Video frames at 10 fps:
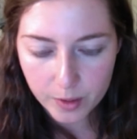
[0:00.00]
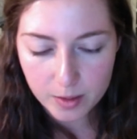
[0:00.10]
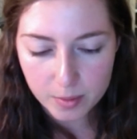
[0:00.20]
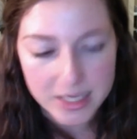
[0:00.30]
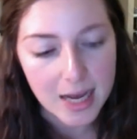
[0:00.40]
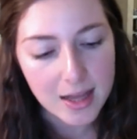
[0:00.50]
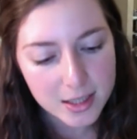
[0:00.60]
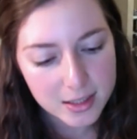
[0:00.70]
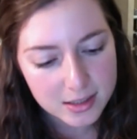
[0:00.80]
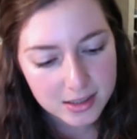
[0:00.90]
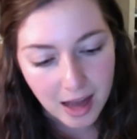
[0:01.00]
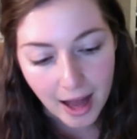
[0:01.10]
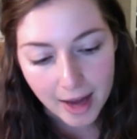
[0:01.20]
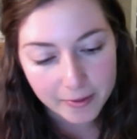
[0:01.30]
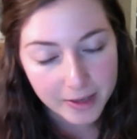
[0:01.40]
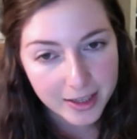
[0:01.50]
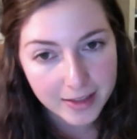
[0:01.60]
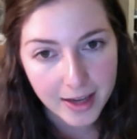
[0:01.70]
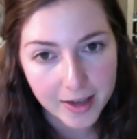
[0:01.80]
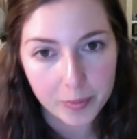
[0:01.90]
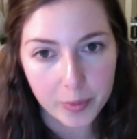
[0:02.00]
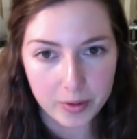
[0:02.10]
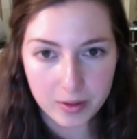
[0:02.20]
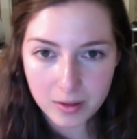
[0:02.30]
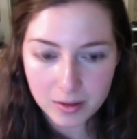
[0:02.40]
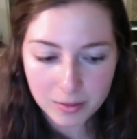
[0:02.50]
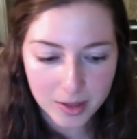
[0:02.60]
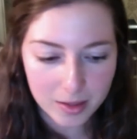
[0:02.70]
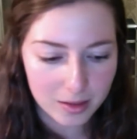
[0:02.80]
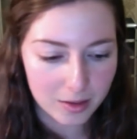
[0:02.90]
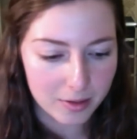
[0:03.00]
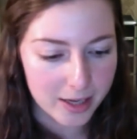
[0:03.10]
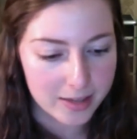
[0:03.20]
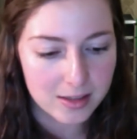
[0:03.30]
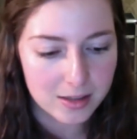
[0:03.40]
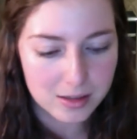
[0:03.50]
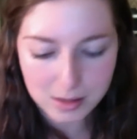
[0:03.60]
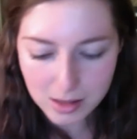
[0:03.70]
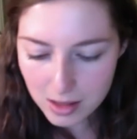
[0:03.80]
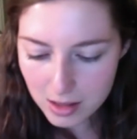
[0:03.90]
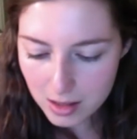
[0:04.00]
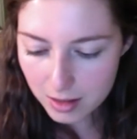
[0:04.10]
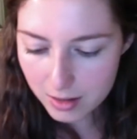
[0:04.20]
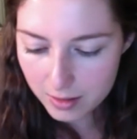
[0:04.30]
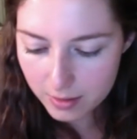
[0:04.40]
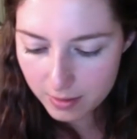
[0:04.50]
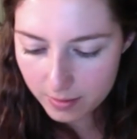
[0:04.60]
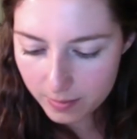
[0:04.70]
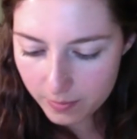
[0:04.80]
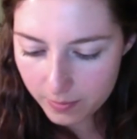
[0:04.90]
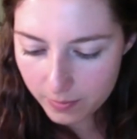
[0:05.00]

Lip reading: metallics, I really like both of them. I think they were excellent. Yeah,